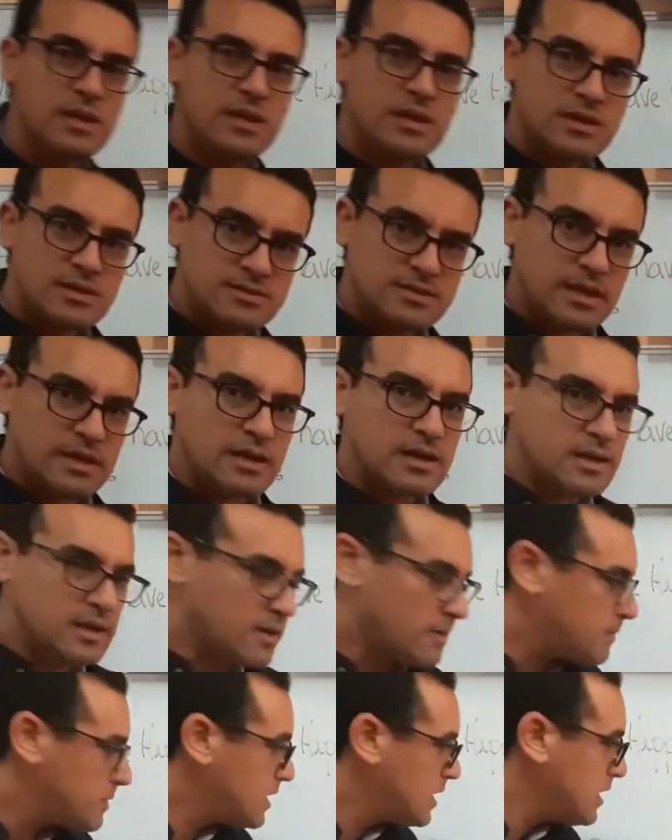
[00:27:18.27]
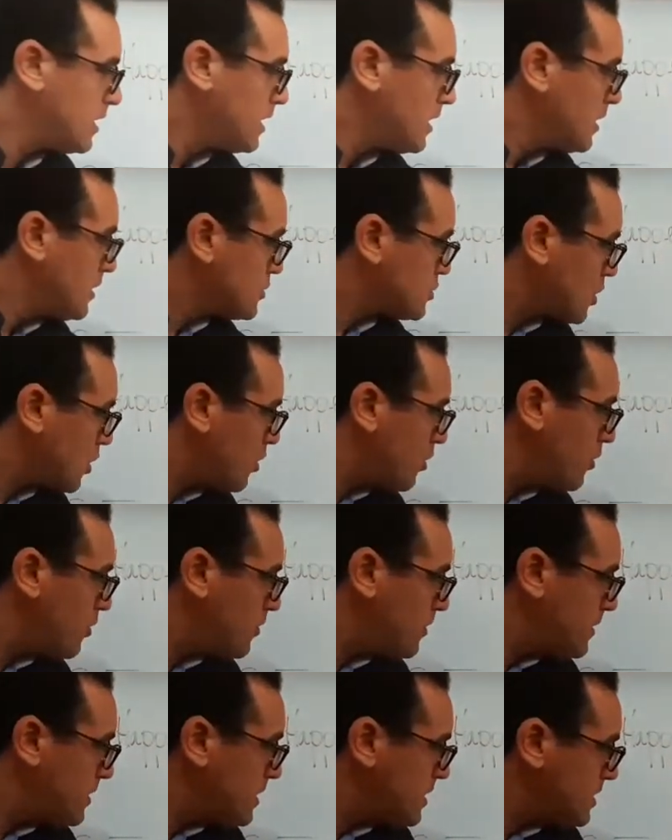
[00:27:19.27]
Is that clear?
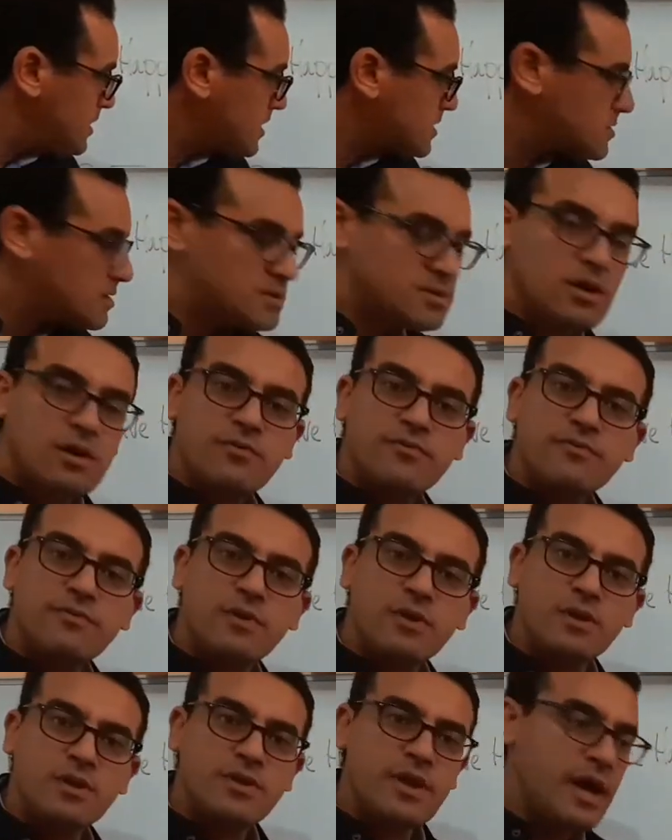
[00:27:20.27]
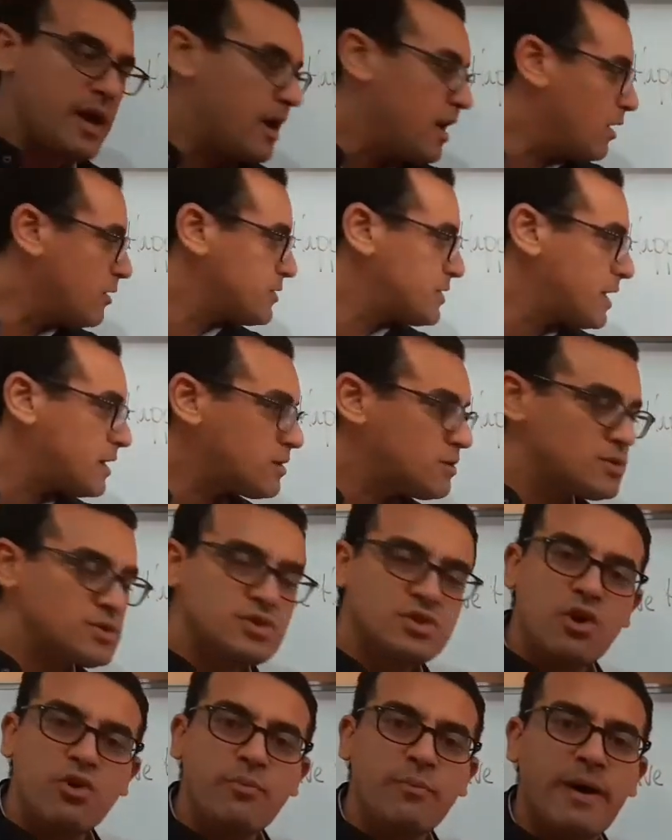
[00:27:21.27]
So this is all for now. Thank you
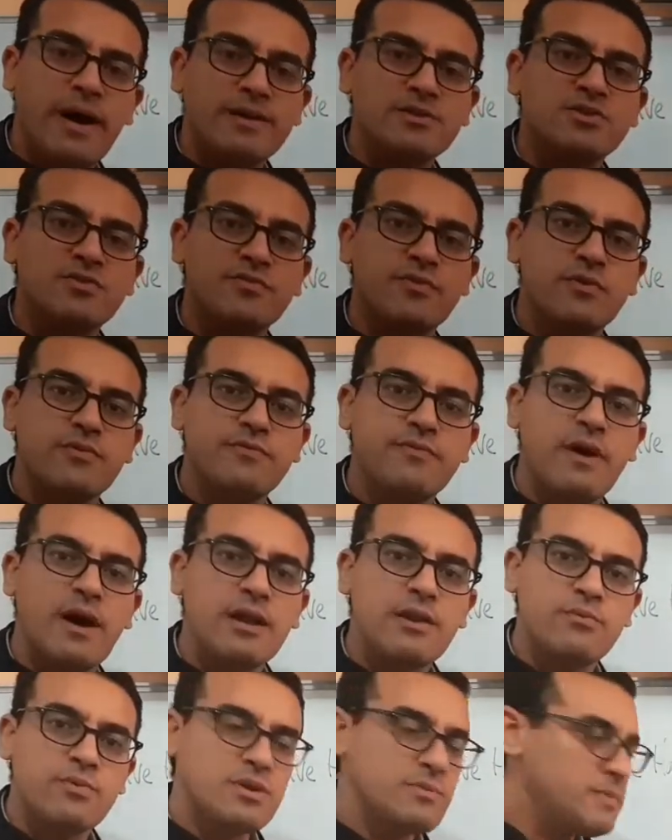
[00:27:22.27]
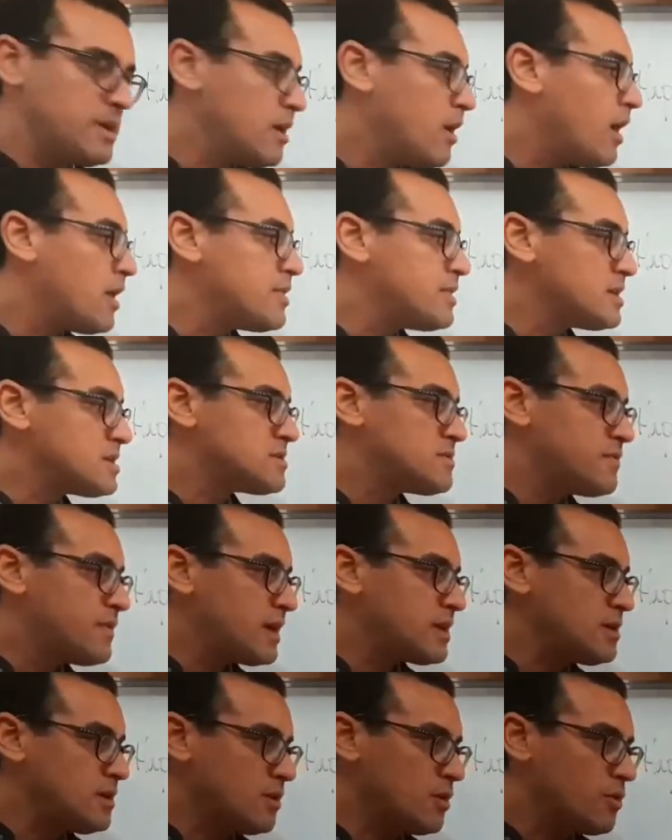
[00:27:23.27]
so much for following me on this
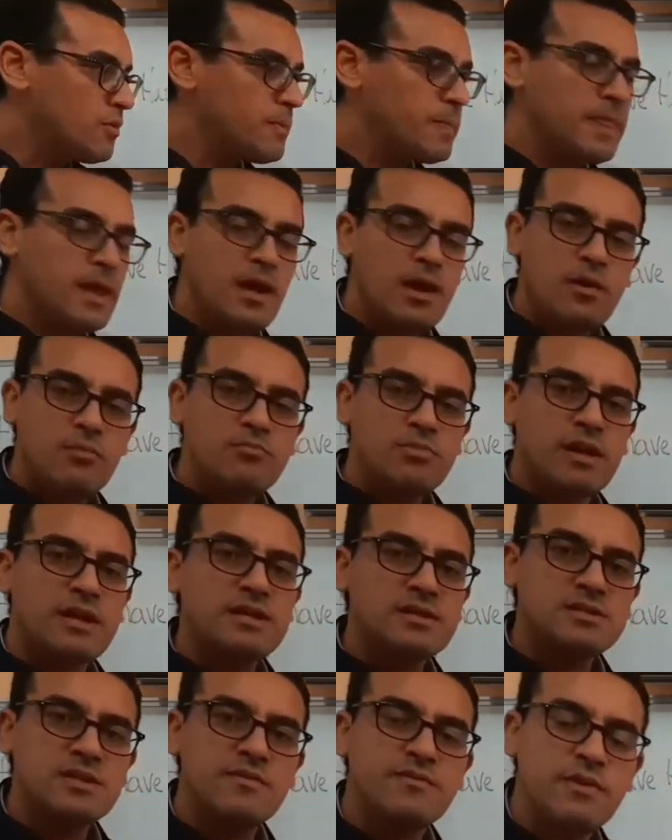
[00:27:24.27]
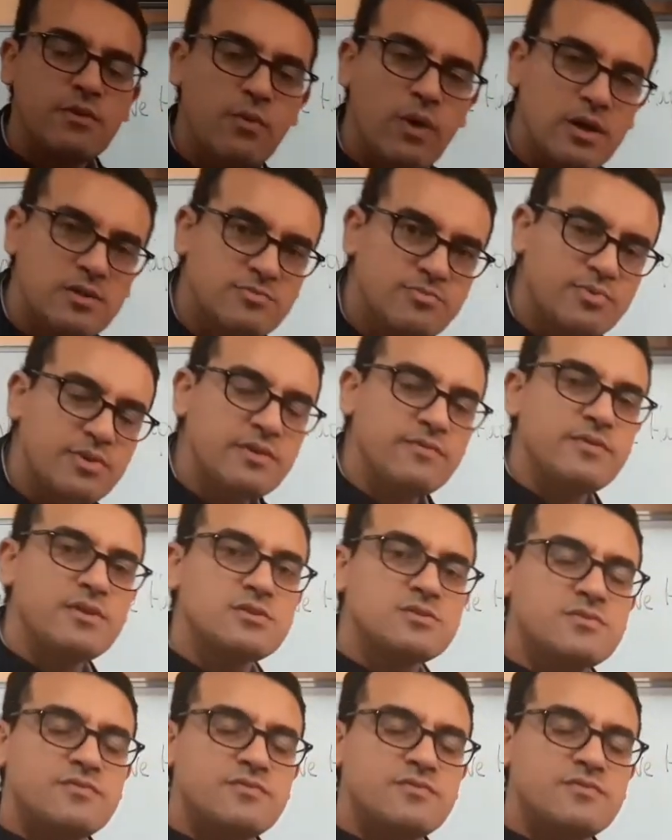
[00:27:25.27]
video. Please, if you want previous